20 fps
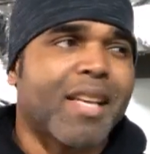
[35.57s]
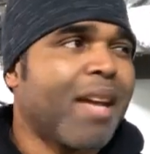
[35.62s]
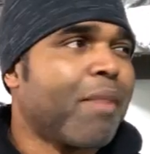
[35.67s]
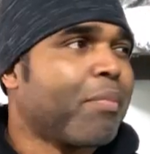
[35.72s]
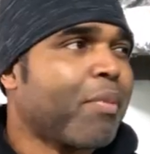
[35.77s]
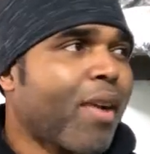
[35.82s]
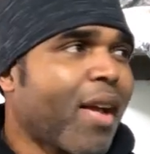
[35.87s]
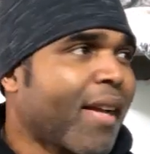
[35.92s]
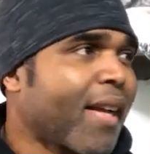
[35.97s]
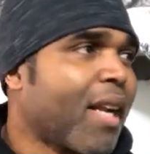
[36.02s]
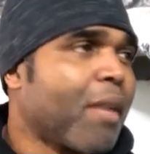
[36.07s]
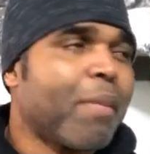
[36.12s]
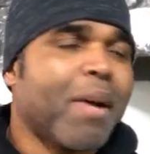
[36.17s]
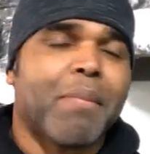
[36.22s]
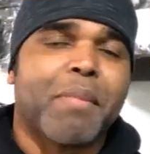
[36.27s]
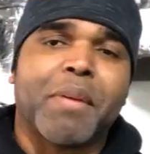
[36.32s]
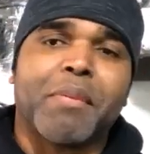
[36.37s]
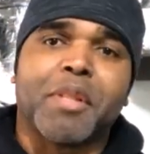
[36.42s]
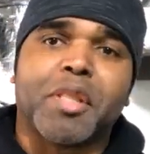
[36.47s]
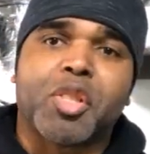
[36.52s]
I've probably got
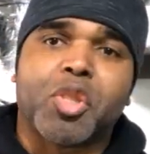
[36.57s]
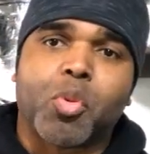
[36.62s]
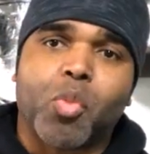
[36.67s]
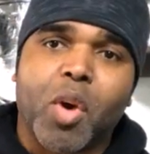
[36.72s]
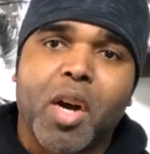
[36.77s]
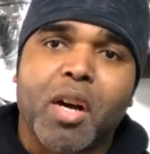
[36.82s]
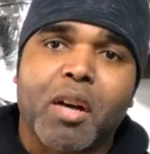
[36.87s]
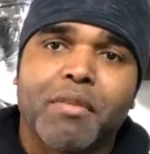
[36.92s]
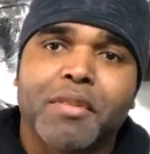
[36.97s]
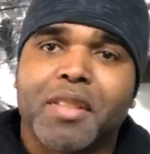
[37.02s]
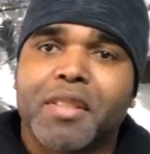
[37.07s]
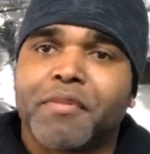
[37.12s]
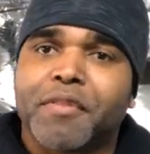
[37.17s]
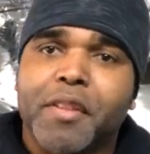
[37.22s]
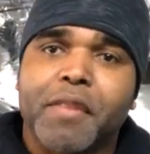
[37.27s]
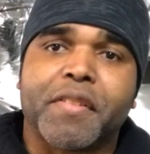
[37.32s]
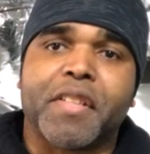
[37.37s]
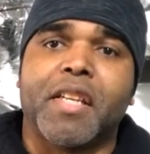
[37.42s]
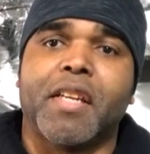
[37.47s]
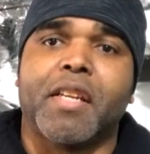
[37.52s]
about maybe twelve to
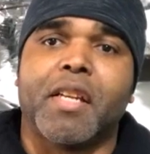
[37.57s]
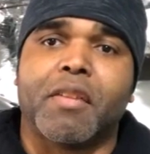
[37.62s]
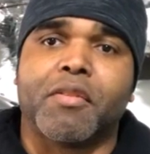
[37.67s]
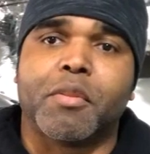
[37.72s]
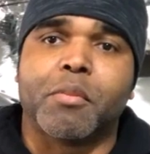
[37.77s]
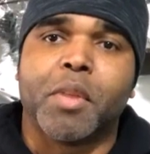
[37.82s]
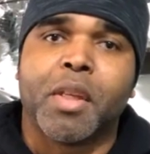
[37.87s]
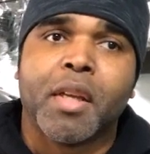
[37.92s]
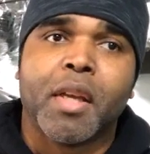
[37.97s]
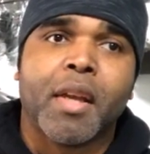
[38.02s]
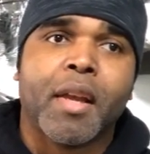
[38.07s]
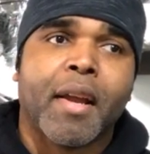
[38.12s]
fifteen of them,